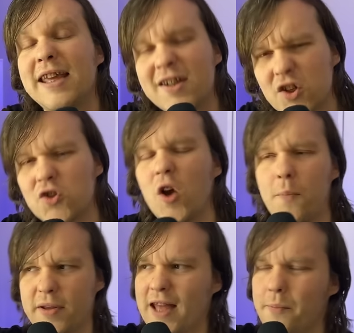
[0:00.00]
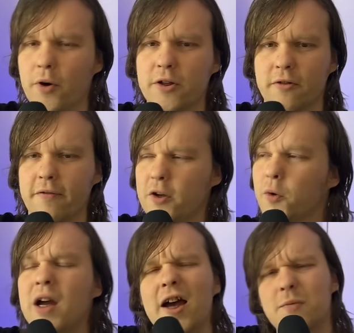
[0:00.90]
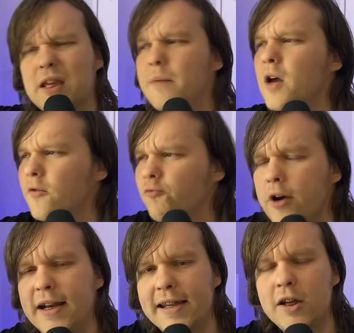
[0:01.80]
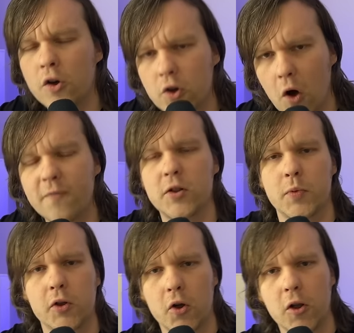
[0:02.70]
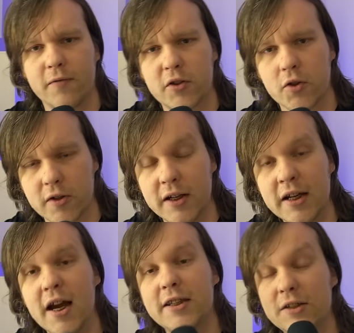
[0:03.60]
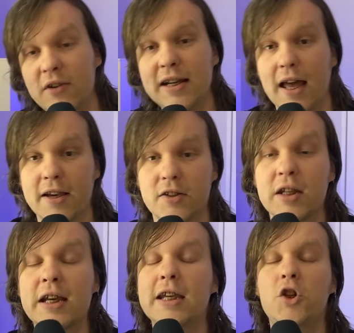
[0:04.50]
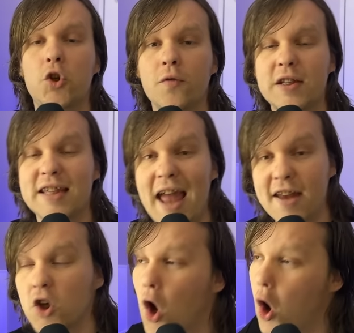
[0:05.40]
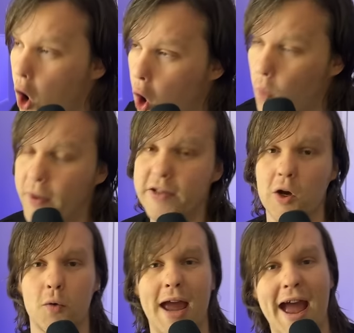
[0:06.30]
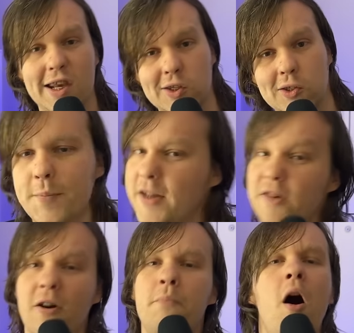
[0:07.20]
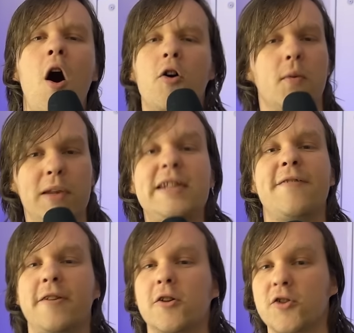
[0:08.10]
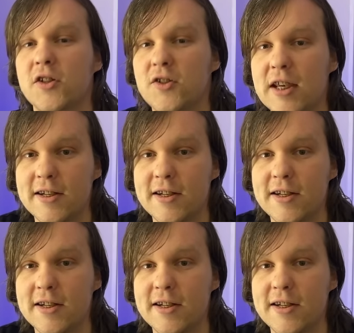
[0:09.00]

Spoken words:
had to stop at that point of review as he became really uncomfortable all of a sudden as he realised he shoved his head up his own ass. Makes it remarkably difficult to sit